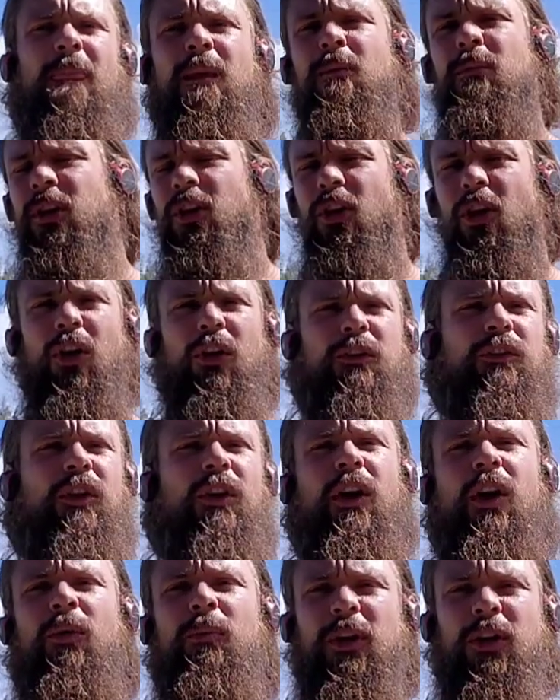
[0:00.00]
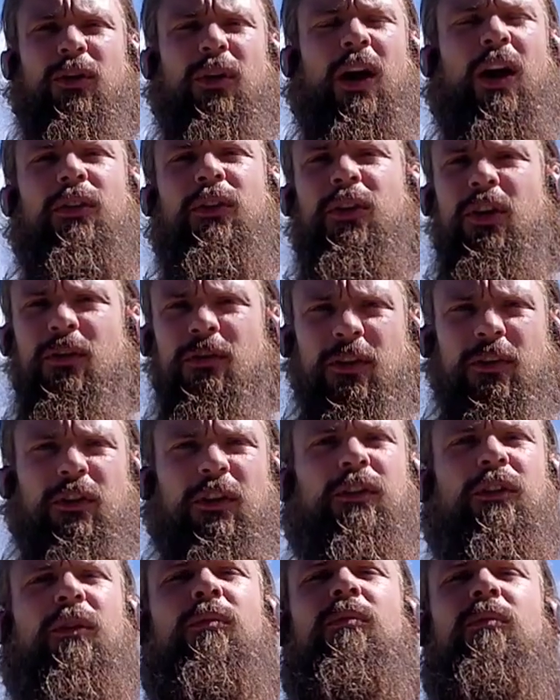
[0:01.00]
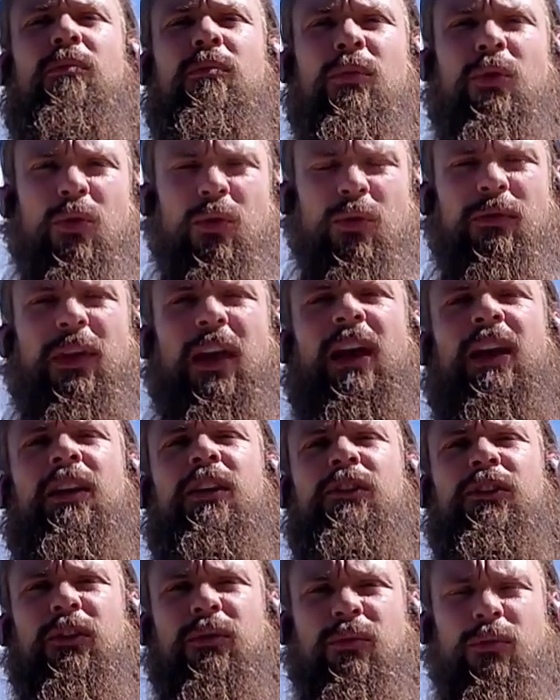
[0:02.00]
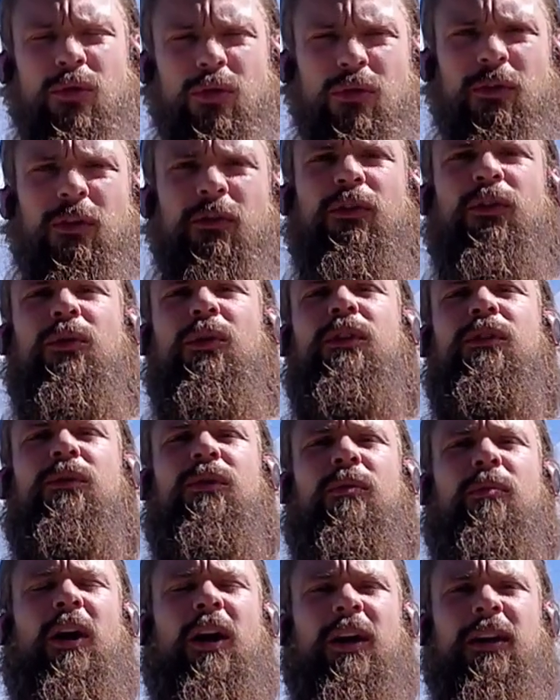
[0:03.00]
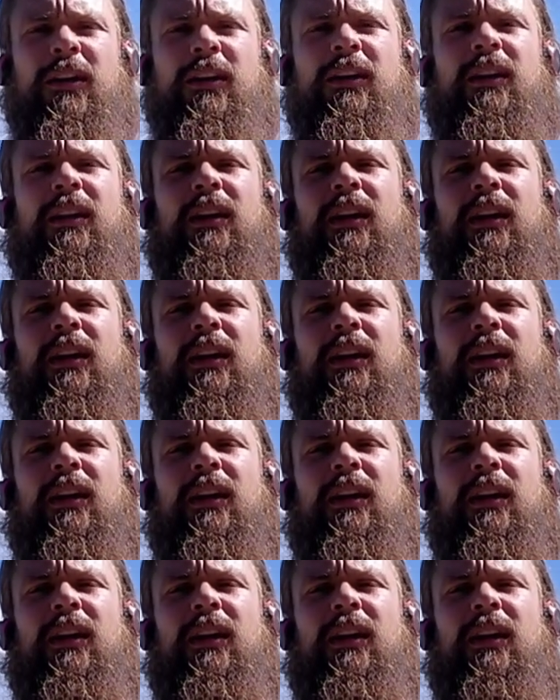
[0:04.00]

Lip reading: But you're also helping ground the nervous system, move the energy, move the fluid through the body,